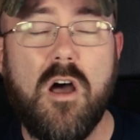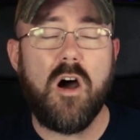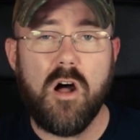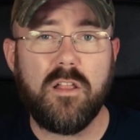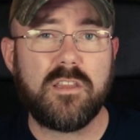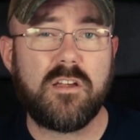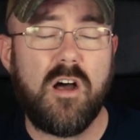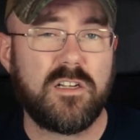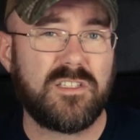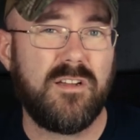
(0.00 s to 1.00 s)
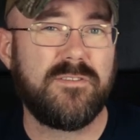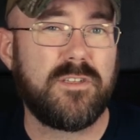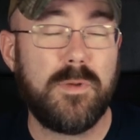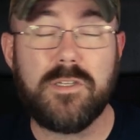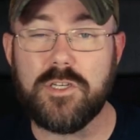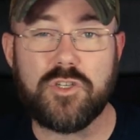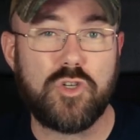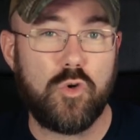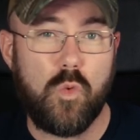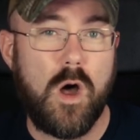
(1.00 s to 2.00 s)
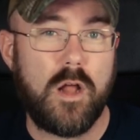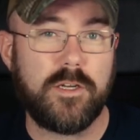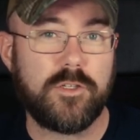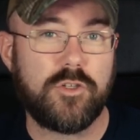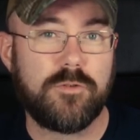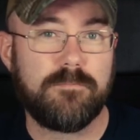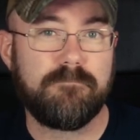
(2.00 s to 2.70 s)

all at the cost of some additional wattage.